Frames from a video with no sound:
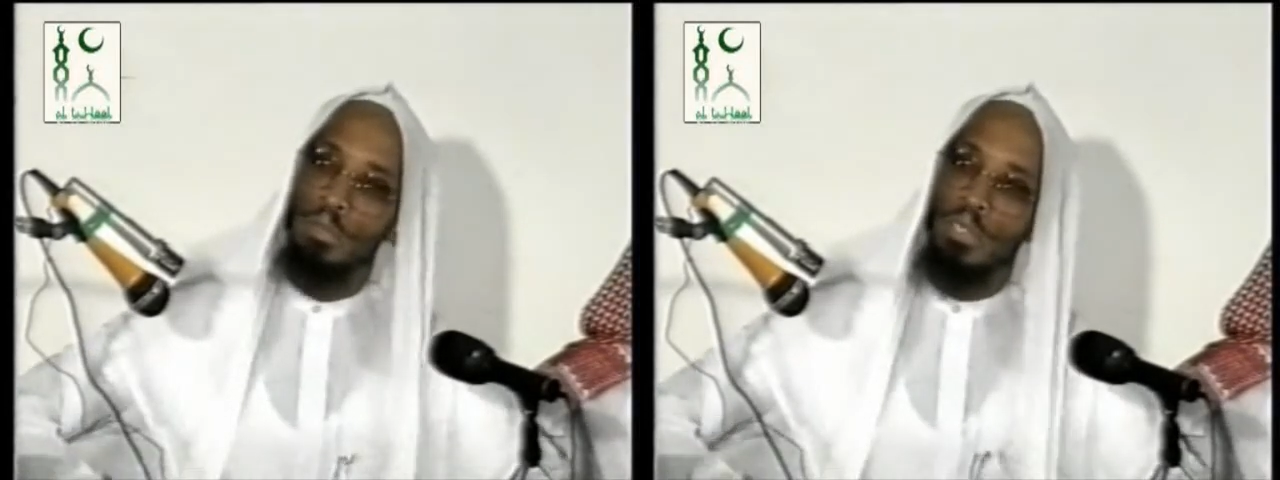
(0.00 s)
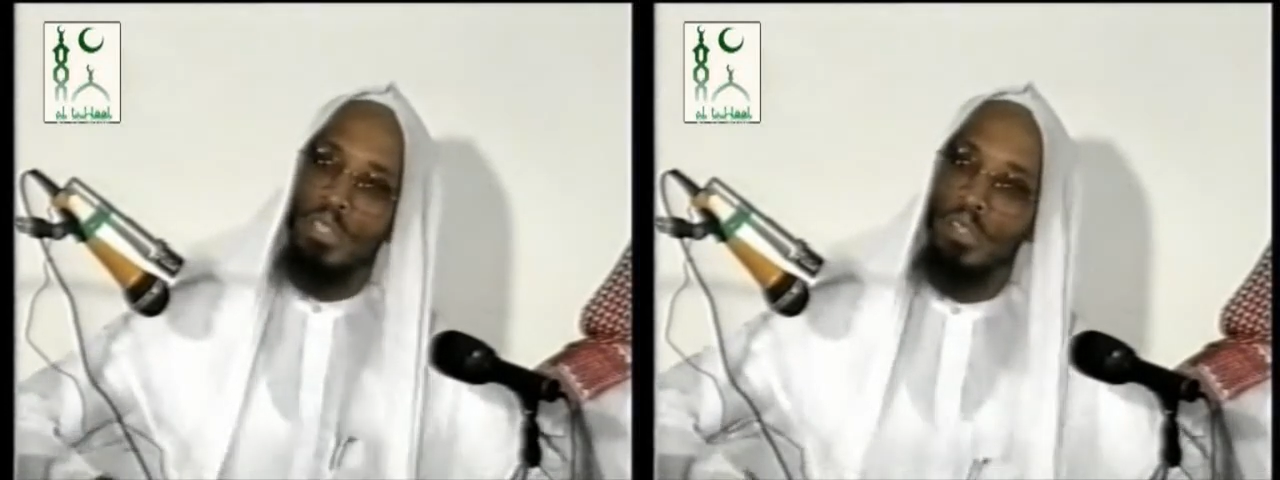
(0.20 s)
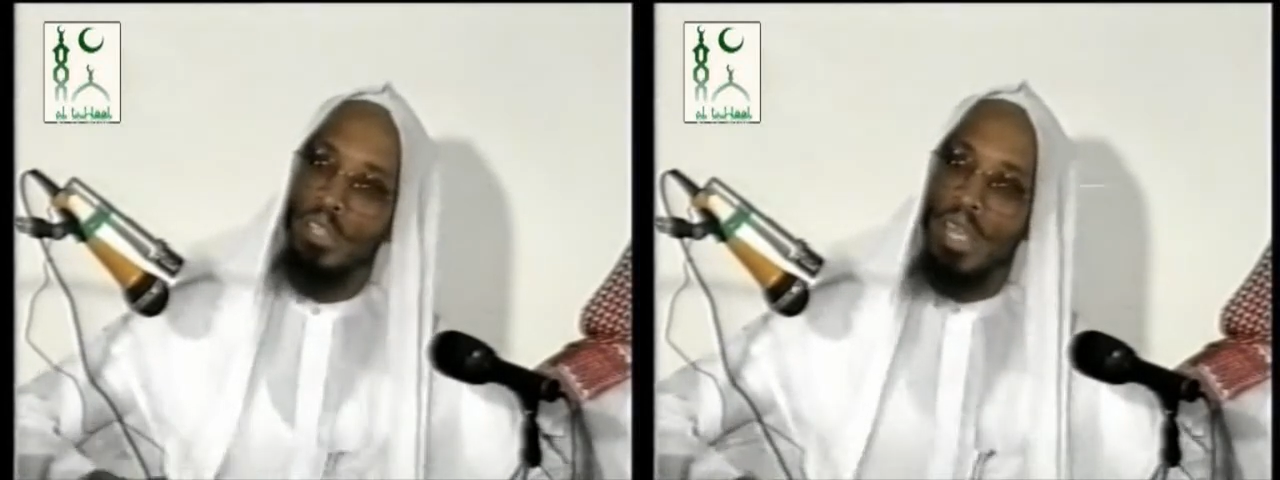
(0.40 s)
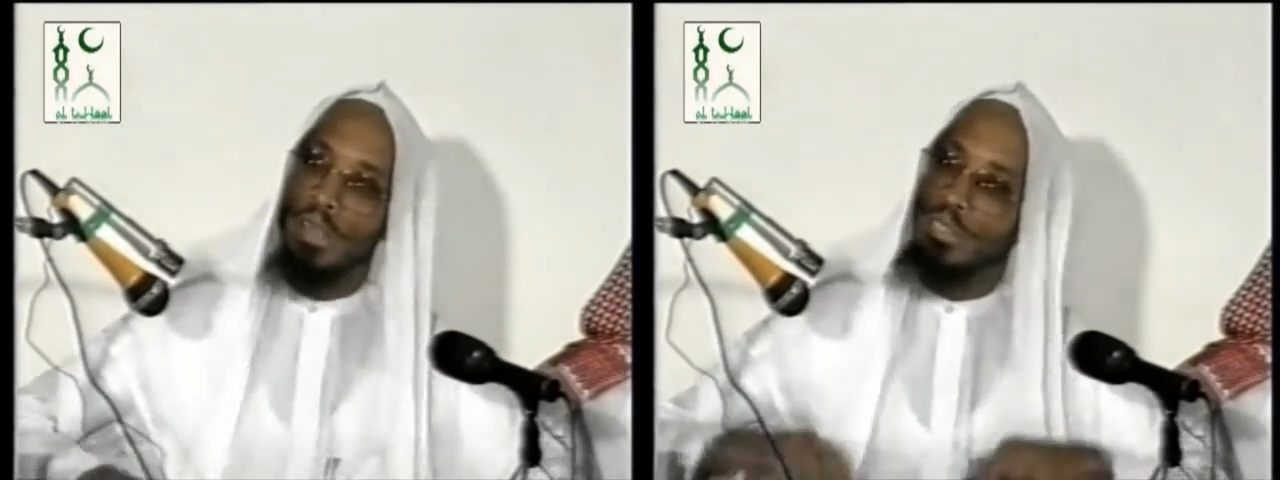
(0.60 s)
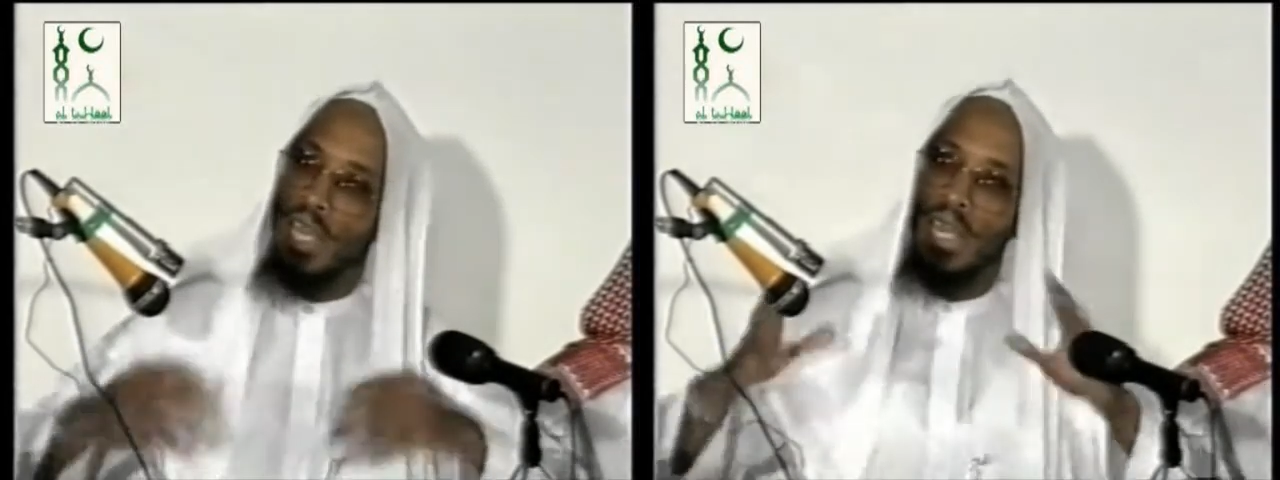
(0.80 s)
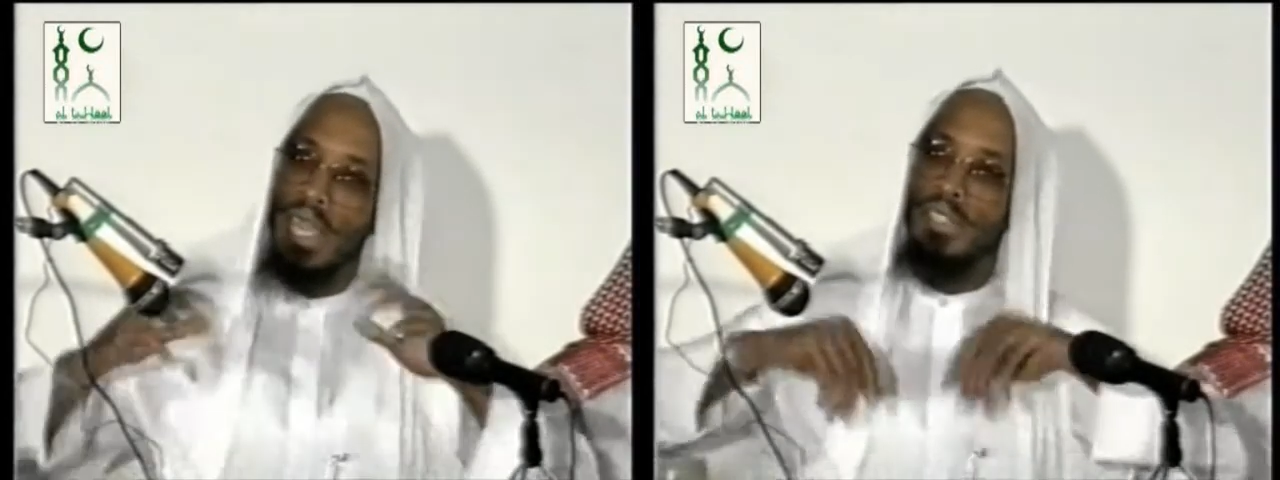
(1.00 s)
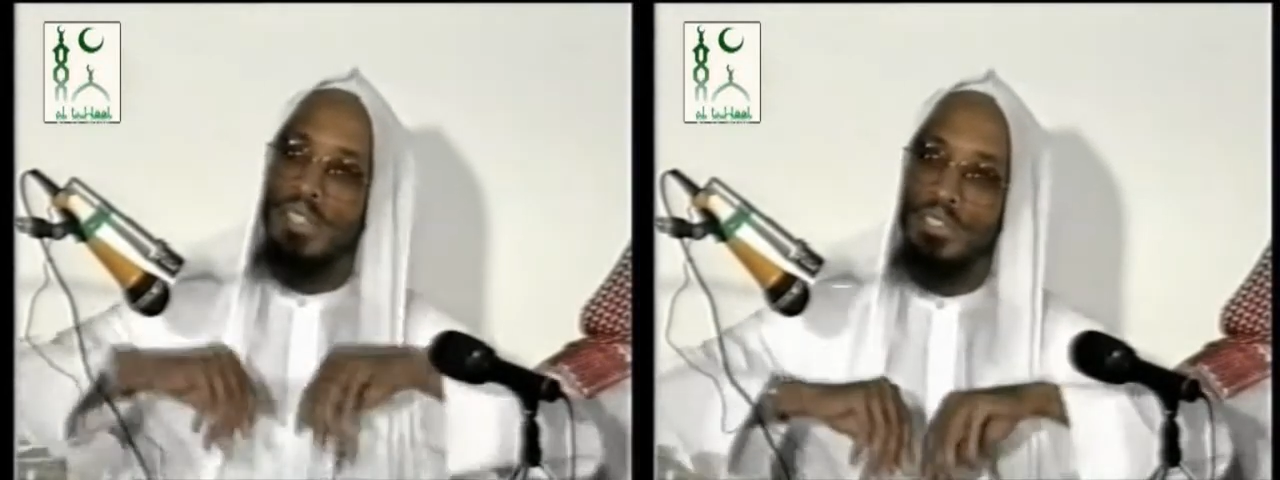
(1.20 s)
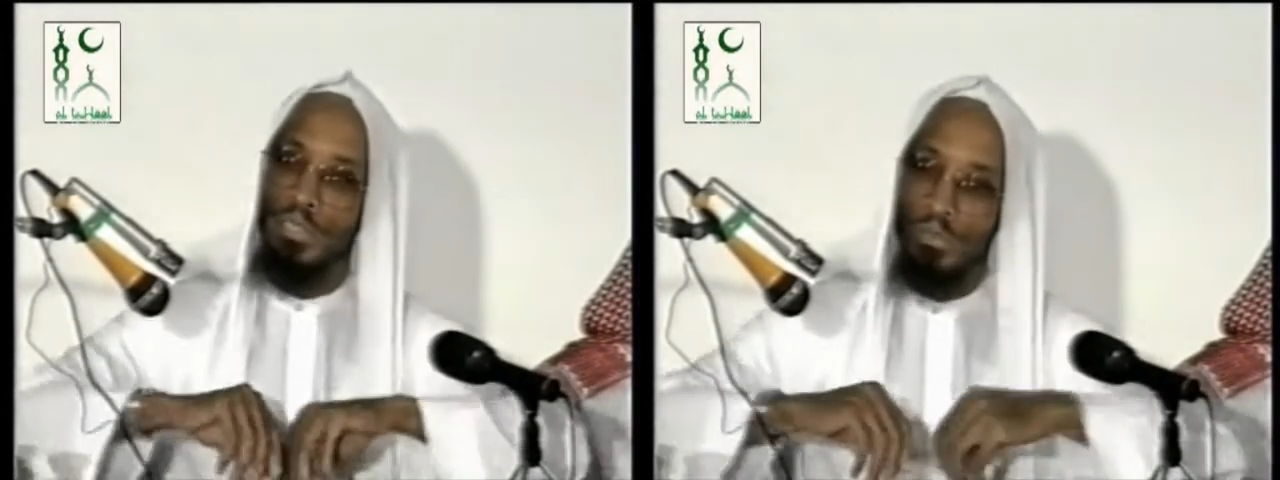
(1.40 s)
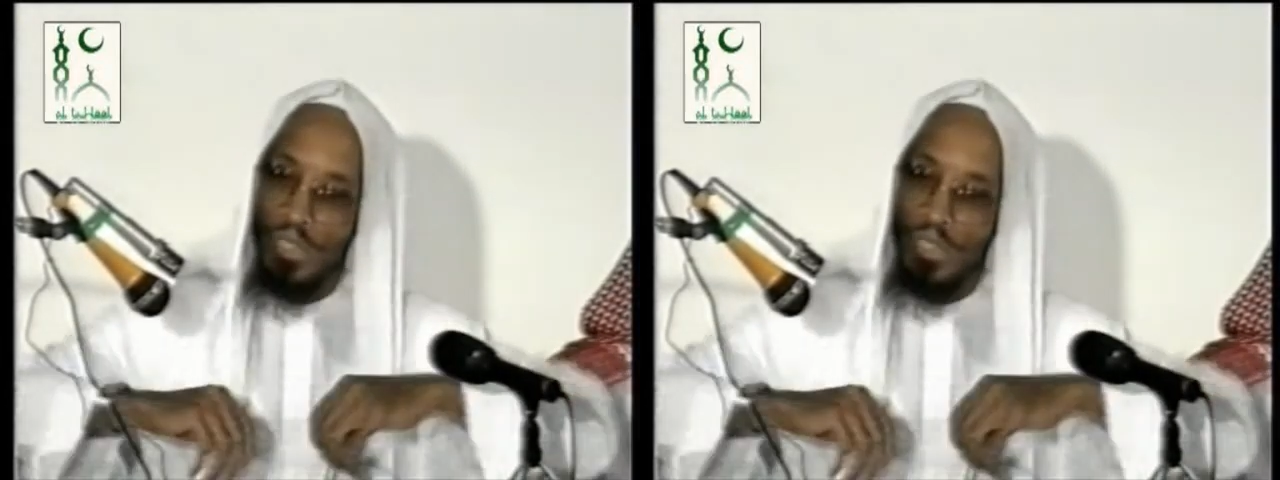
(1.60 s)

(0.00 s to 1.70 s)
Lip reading: of material in there because I like this suit.